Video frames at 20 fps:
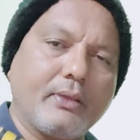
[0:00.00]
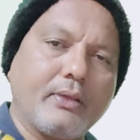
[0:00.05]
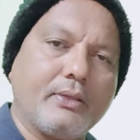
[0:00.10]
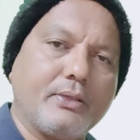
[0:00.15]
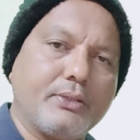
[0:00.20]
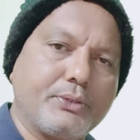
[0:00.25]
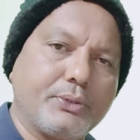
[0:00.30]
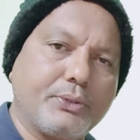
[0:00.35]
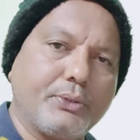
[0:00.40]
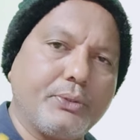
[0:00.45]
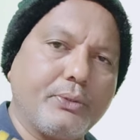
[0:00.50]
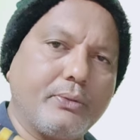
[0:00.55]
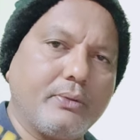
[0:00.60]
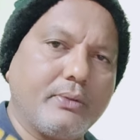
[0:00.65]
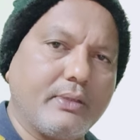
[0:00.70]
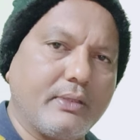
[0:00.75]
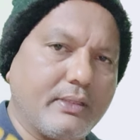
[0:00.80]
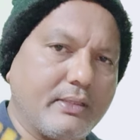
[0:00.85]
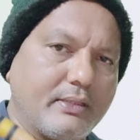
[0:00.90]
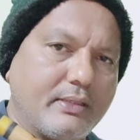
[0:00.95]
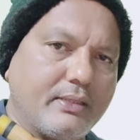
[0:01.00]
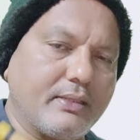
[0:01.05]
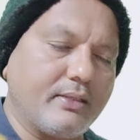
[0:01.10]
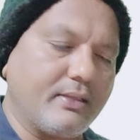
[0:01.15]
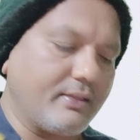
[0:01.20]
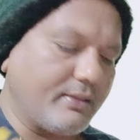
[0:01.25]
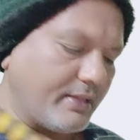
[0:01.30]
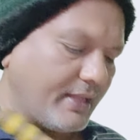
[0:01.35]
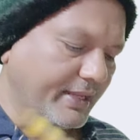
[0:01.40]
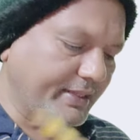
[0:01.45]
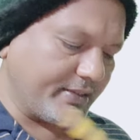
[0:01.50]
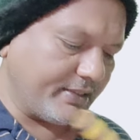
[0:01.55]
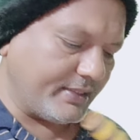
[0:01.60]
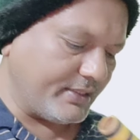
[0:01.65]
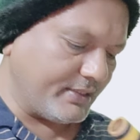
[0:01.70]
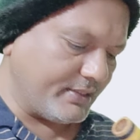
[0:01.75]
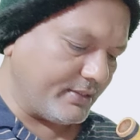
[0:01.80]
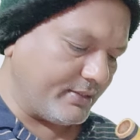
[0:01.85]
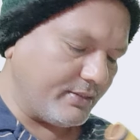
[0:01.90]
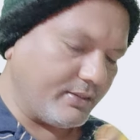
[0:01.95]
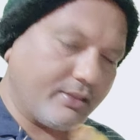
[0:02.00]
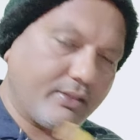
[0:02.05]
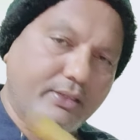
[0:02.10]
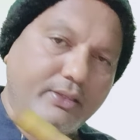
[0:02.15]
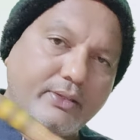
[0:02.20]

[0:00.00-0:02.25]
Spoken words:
so like this.